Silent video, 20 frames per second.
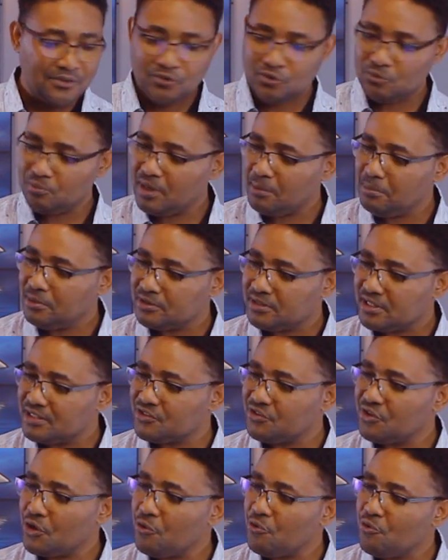The Bible
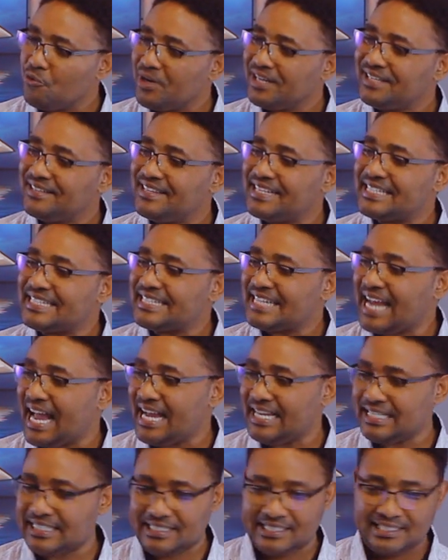says they read the
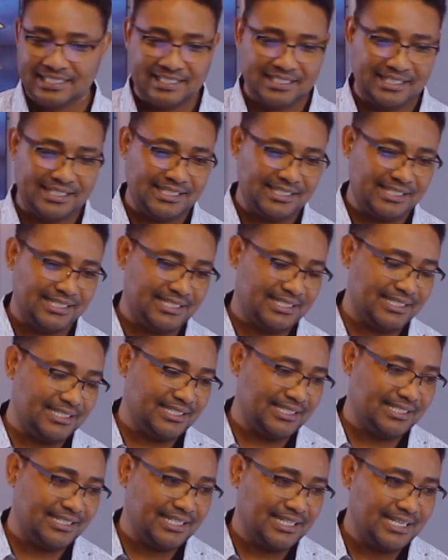stars
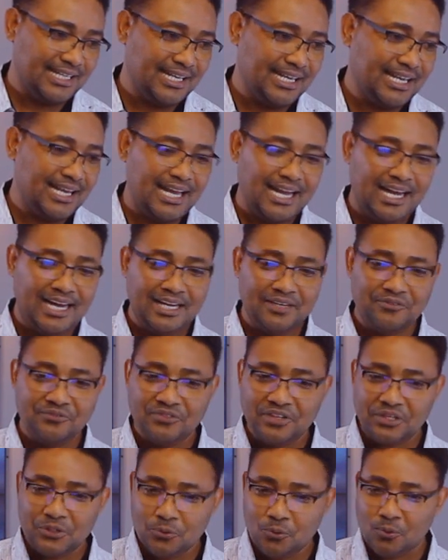
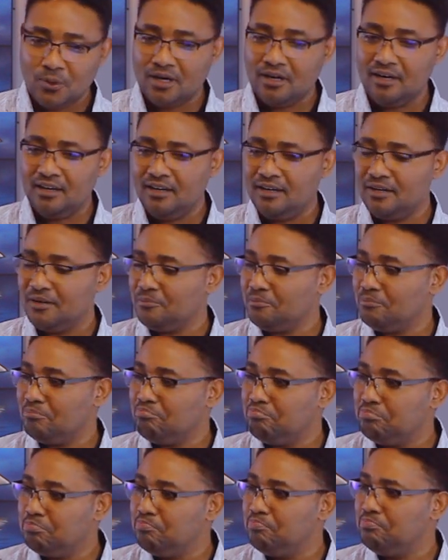and they were
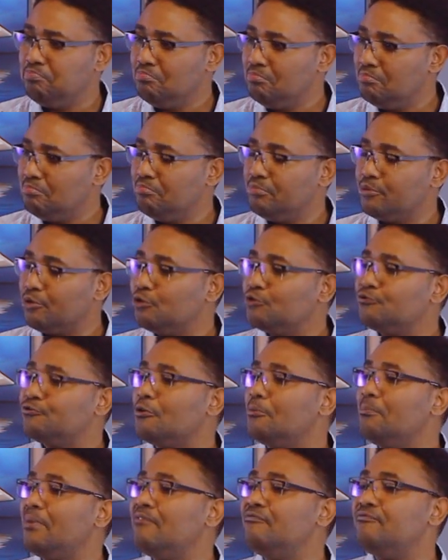brought
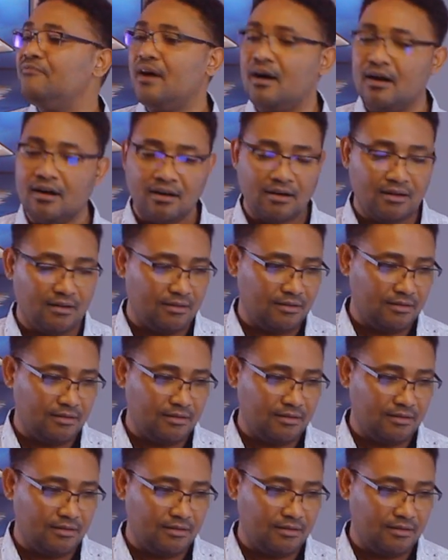from afar.